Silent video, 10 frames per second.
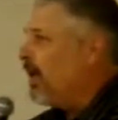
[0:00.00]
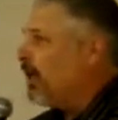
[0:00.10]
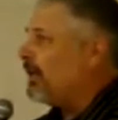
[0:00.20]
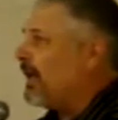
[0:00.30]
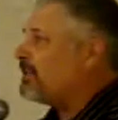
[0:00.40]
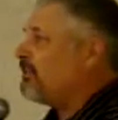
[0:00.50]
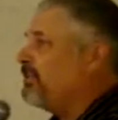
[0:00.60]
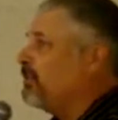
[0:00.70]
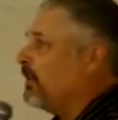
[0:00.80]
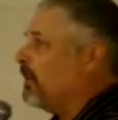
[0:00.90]
A
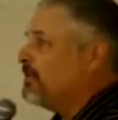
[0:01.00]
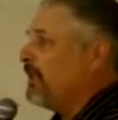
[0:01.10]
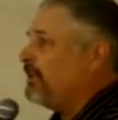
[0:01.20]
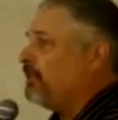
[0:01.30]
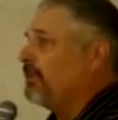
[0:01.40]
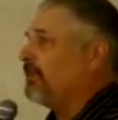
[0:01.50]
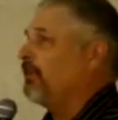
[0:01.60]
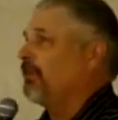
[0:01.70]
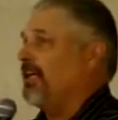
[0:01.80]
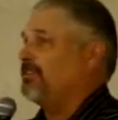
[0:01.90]
grassroots organization with
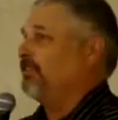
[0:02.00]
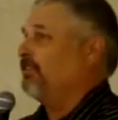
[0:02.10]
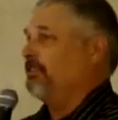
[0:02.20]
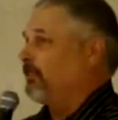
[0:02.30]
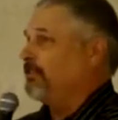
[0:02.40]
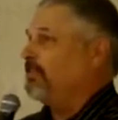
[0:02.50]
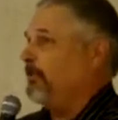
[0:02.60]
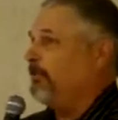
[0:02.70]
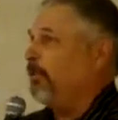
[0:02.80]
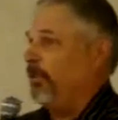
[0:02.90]
no grassroots
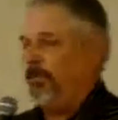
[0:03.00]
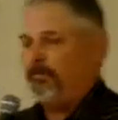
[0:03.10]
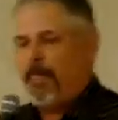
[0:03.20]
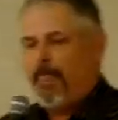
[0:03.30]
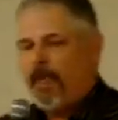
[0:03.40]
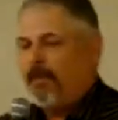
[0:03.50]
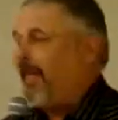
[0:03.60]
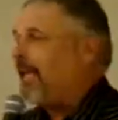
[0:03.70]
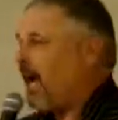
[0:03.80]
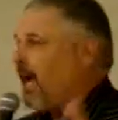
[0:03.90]
input.
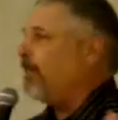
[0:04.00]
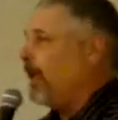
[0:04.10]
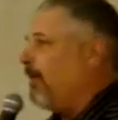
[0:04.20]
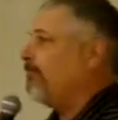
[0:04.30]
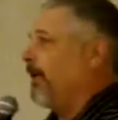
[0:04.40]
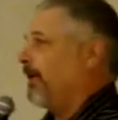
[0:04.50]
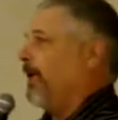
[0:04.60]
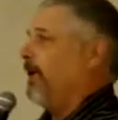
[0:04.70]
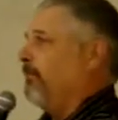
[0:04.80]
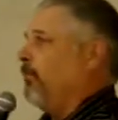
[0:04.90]
They got me off my
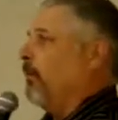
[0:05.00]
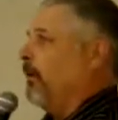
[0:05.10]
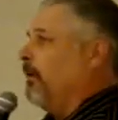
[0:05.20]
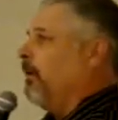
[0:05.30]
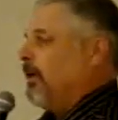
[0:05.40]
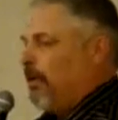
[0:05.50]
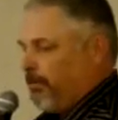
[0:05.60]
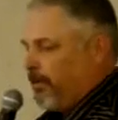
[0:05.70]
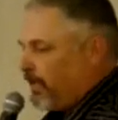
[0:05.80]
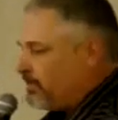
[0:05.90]
county board
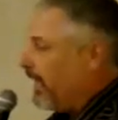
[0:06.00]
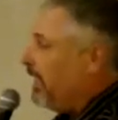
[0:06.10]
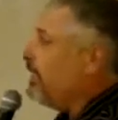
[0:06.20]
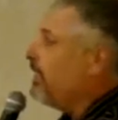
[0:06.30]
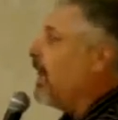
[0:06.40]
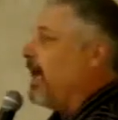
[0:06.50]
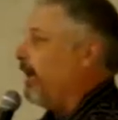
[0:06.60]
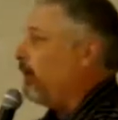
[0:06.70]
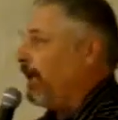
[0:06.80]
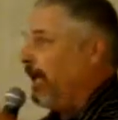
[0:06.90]
because they did
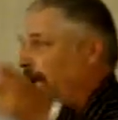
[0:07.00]
not want